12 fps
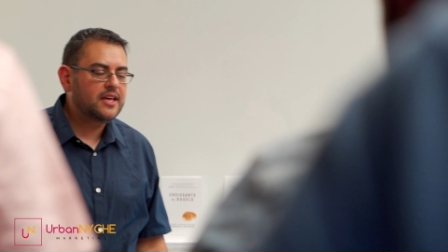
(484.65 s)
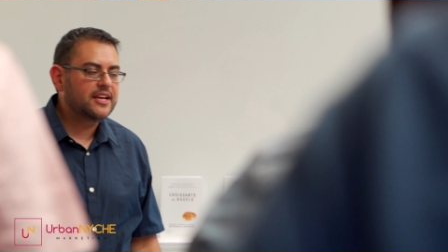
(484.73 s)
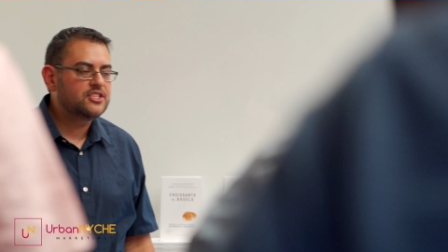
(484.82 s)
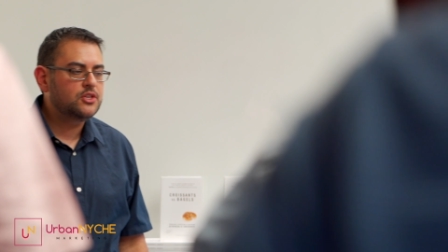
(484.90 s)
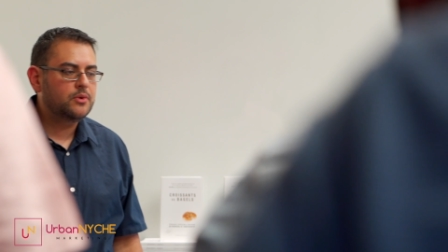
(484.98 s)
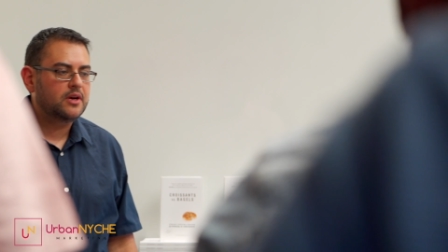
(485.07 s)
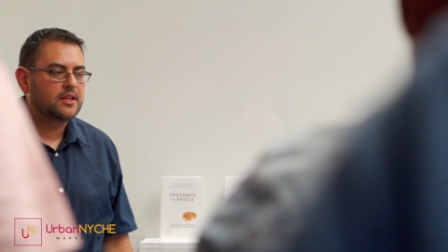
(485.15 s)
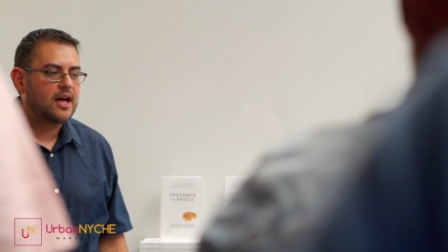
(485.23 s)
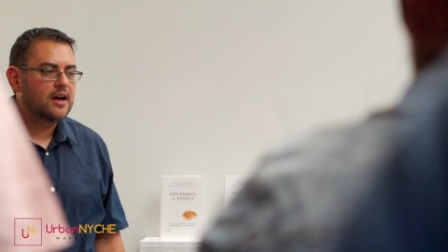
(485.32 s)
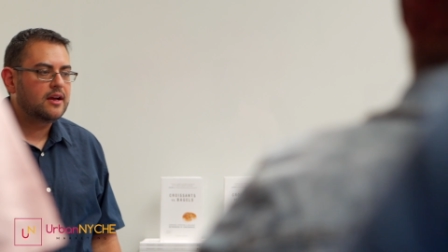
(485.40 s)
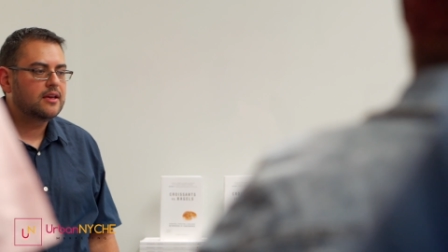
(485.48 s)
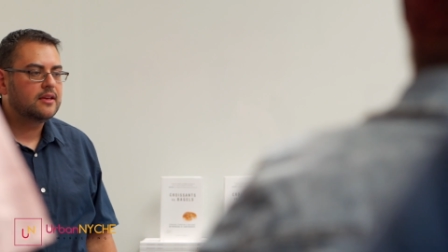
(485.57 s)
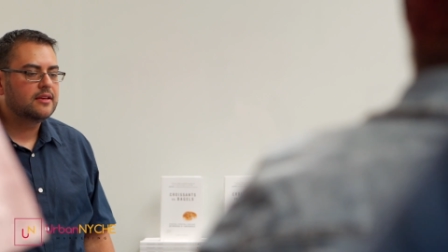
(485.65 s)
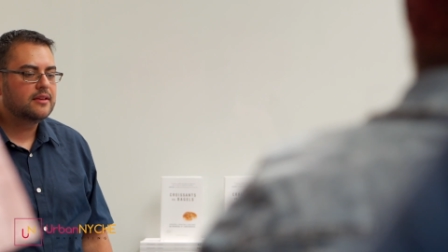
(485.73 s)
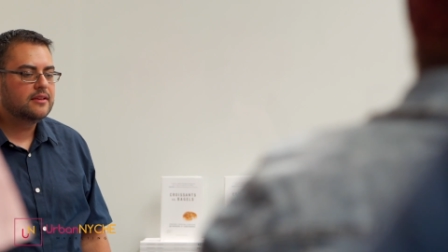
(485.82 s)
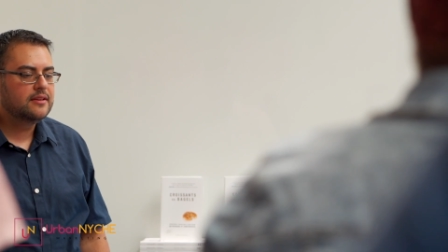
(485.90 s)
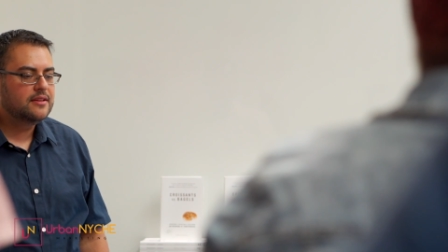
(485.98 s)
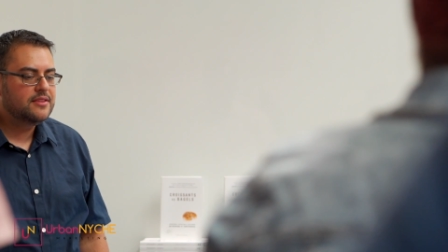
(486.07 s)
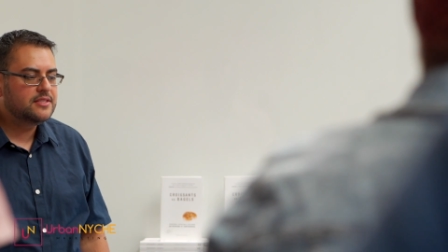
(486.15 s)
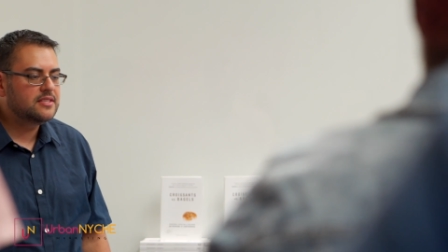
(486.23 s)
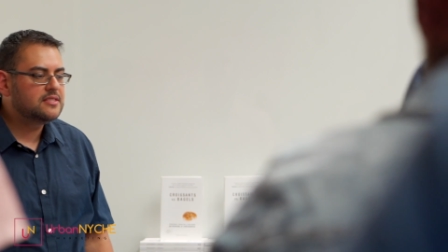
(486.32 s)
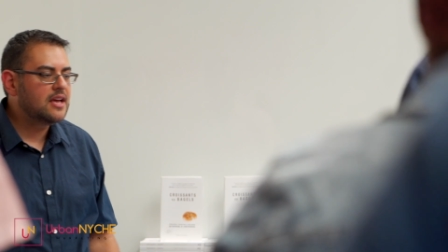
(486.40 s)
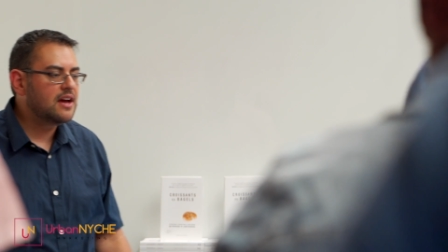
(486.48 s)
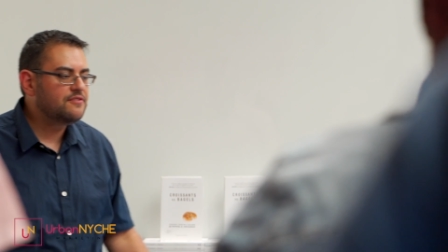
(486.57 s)
to like 2 o'clock. This
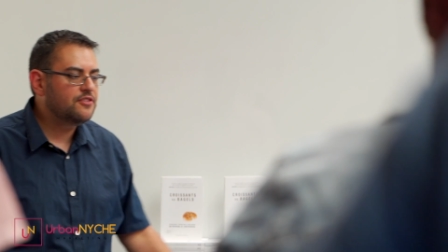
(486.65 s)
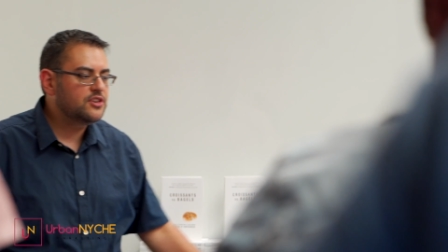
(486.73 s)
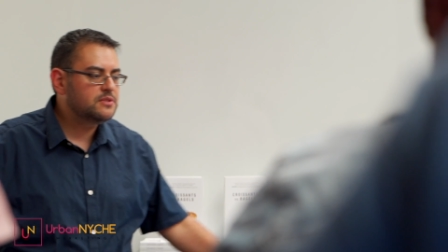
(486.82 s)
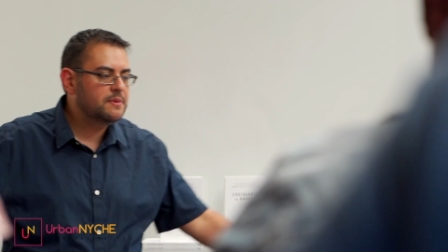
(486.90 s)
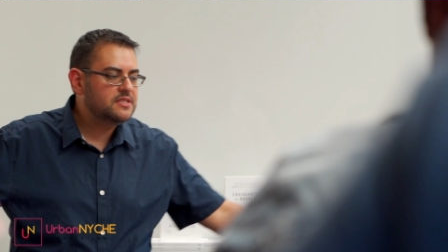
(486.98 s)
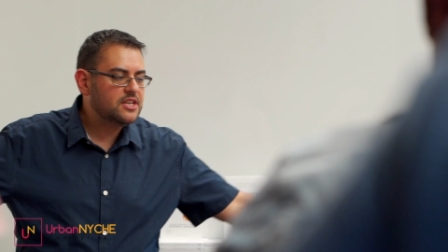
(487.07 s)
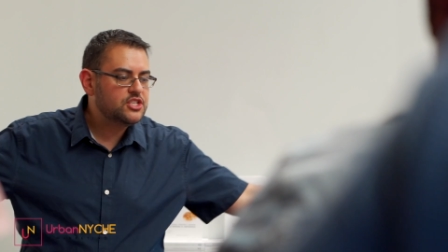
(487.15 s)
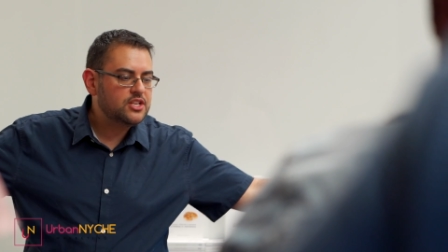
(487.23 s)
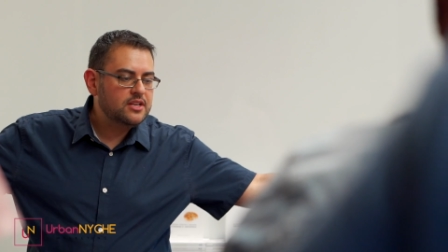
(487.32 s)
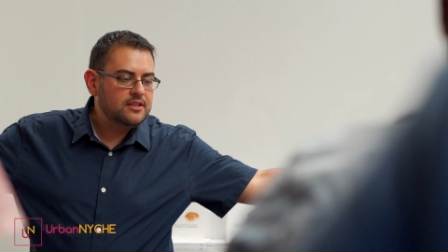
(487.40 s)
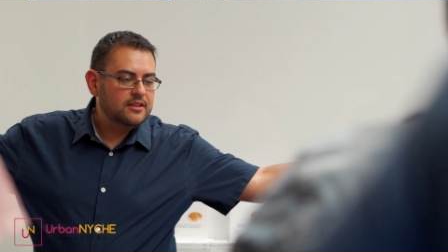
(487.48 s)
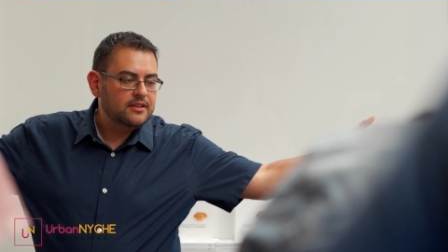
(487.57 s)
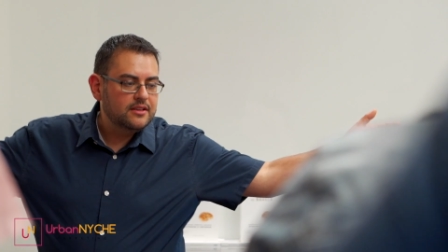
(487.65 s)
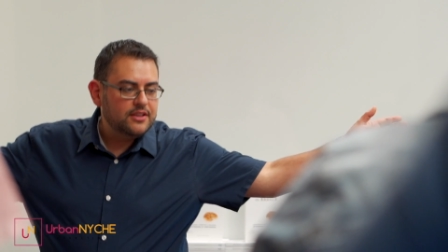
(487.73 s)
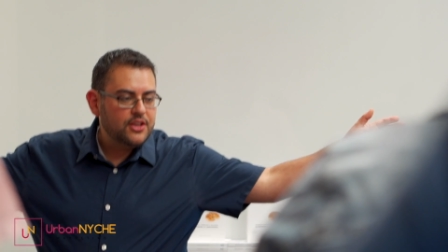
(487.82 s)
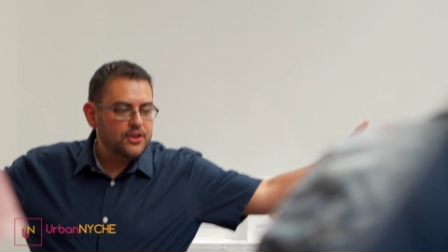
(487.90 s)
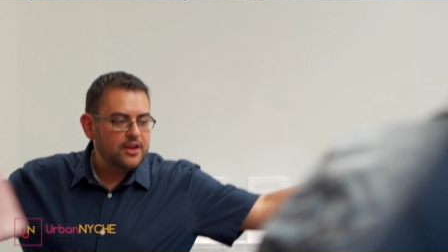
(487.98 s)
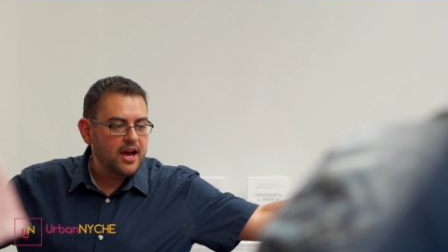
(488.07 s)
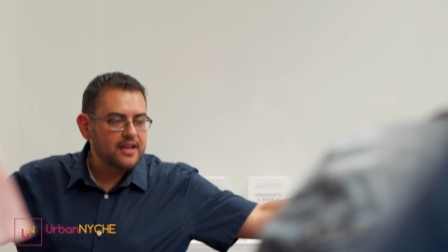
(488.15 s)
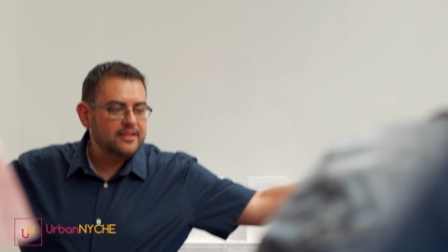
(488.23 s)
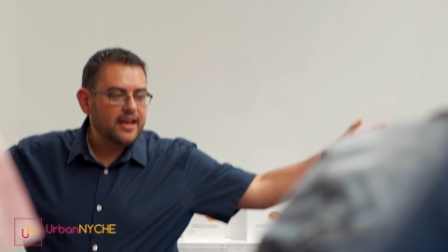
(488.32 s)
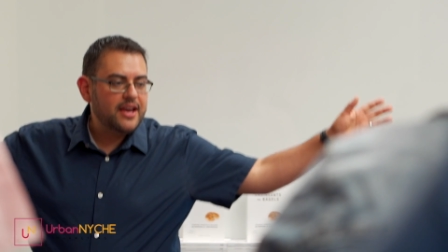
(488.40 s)
is not first position. You're not